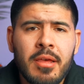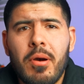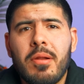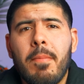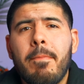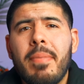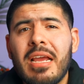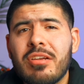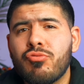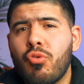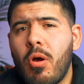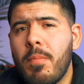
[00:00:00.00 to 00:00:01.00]
but a
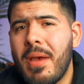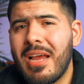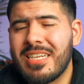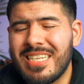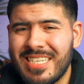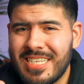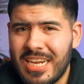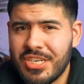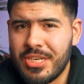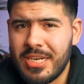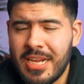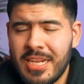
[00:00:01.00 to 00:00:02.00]
big drawback to
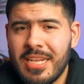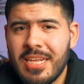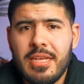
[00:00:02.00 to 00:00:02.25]
Section 8